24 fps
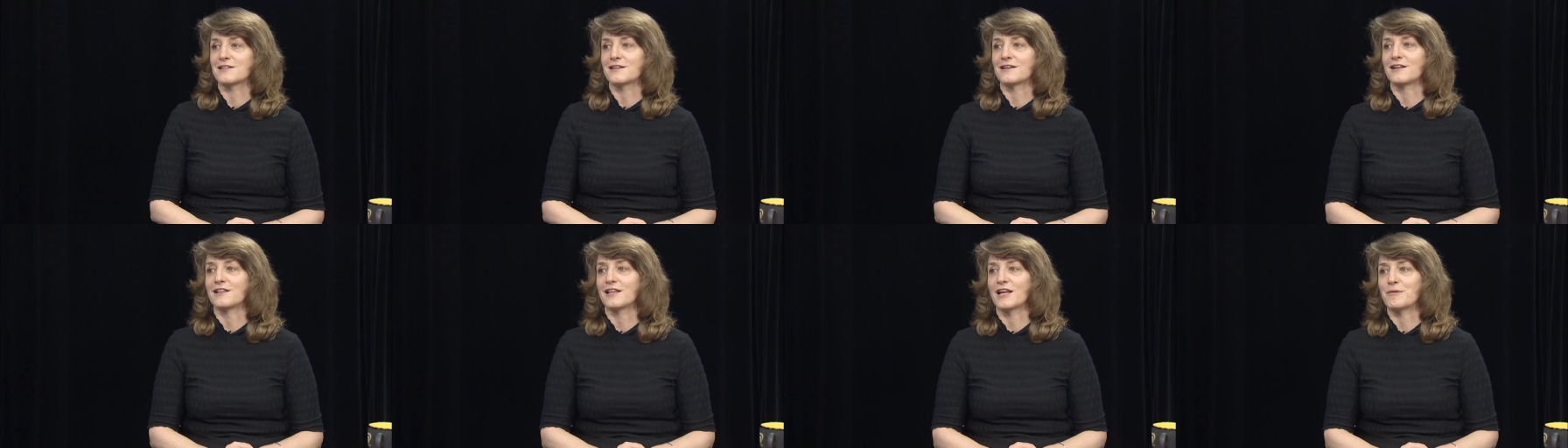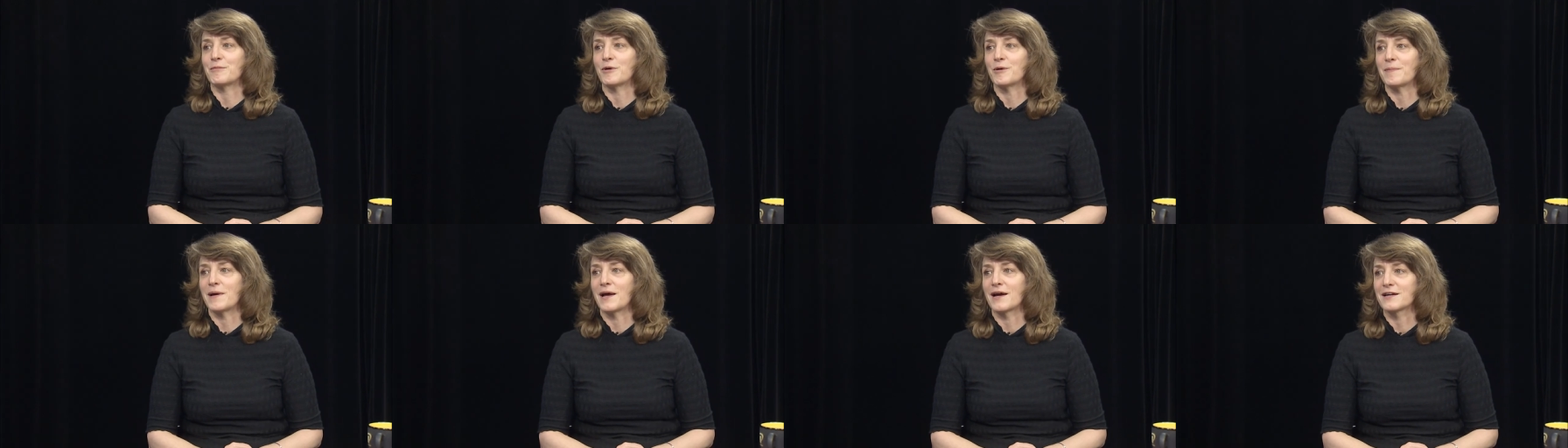in
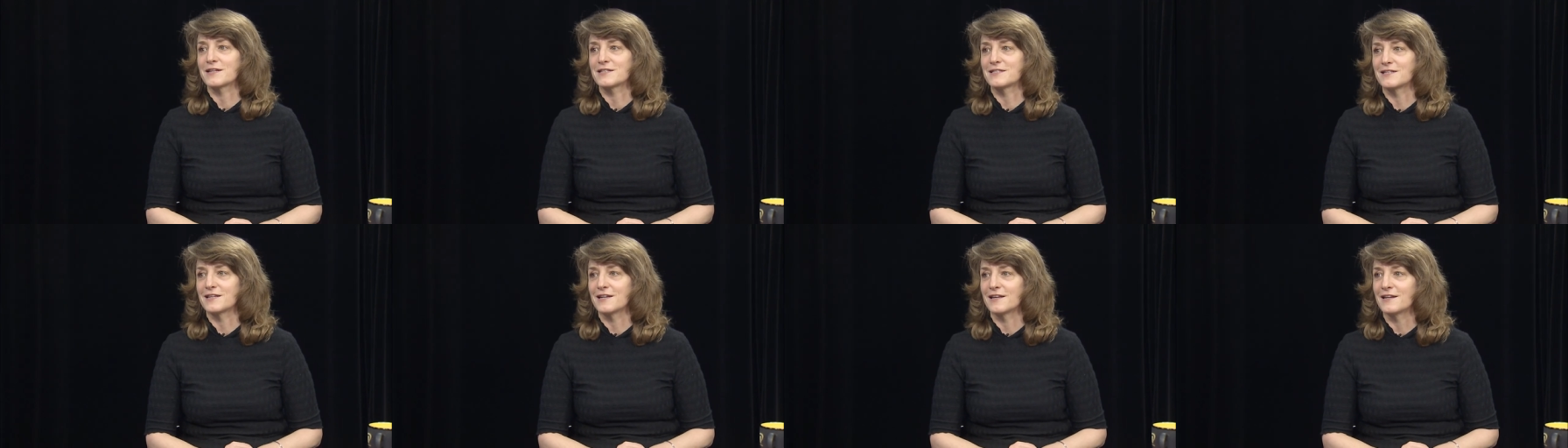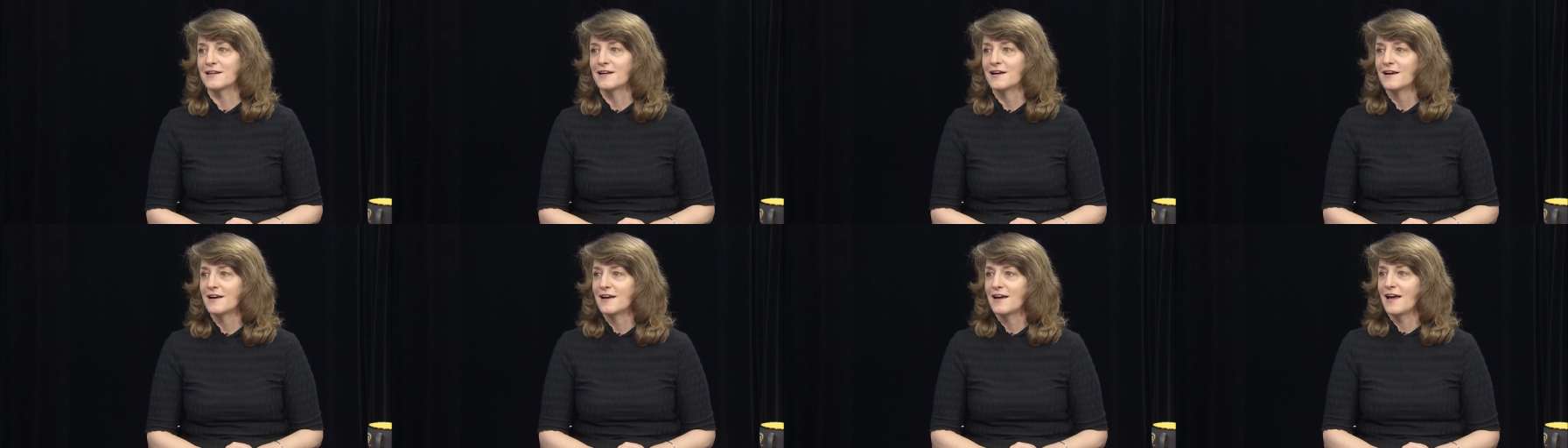Glamour
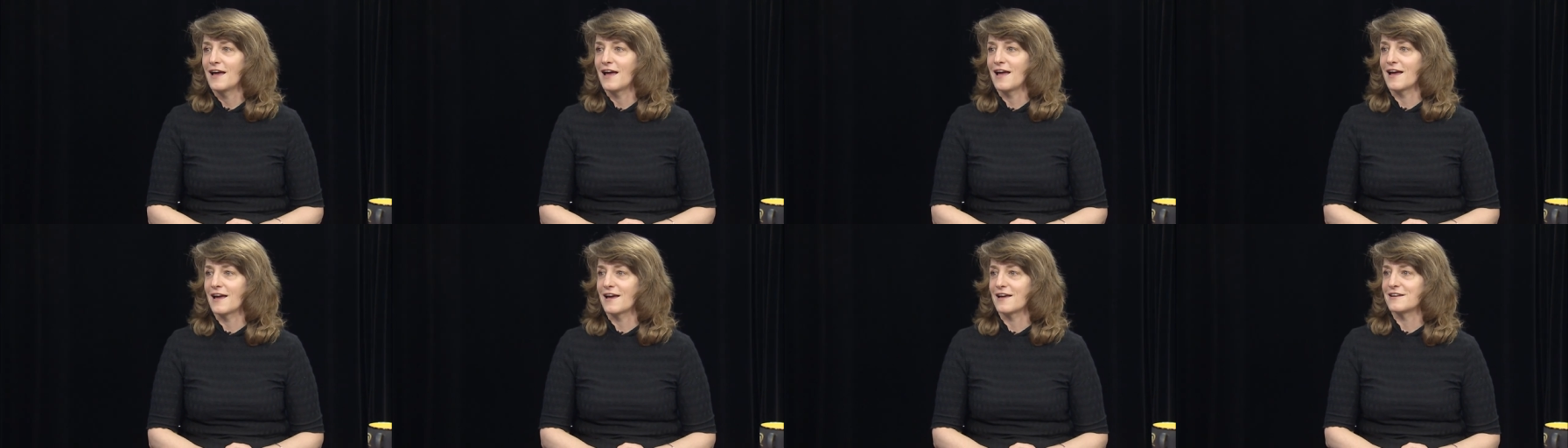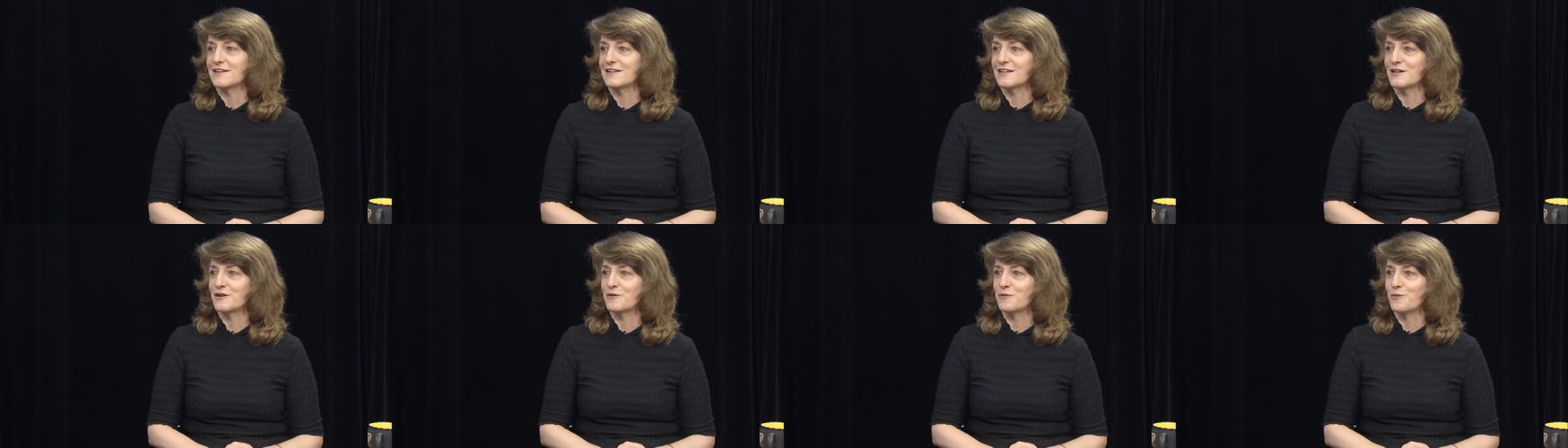magazine,
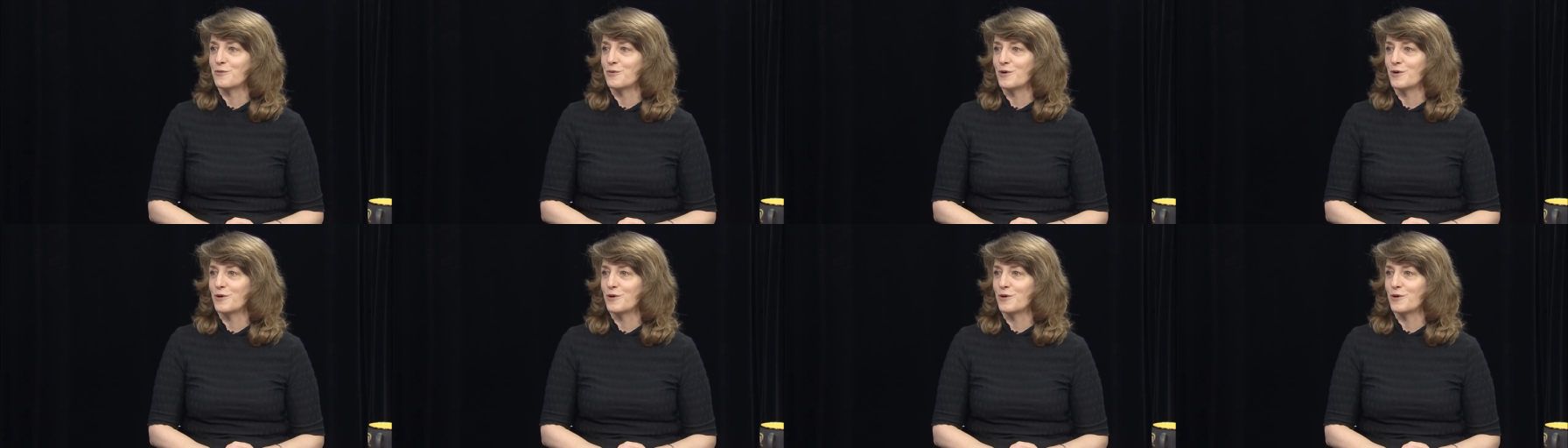and it